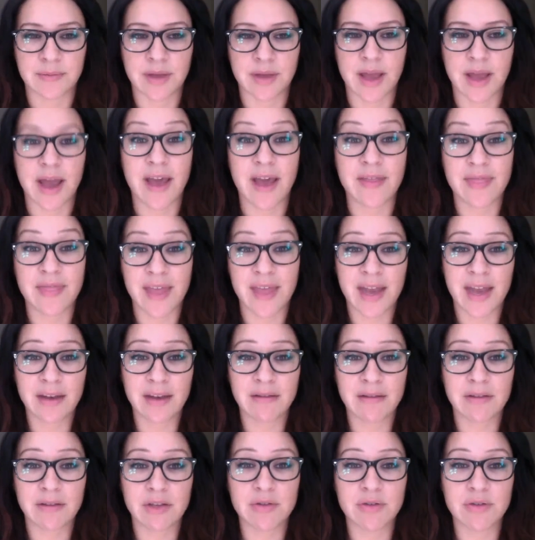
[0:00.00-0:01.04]
And
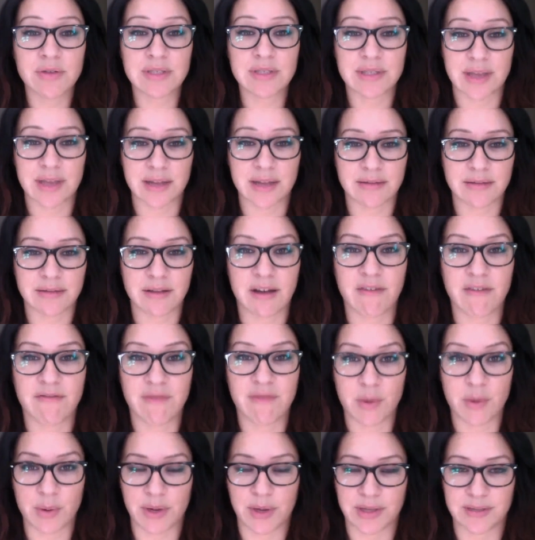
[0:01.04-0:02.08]
then you set a
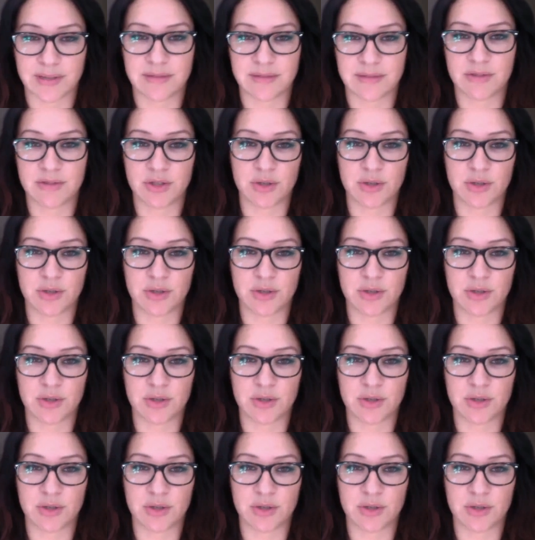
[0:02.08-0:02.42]
focus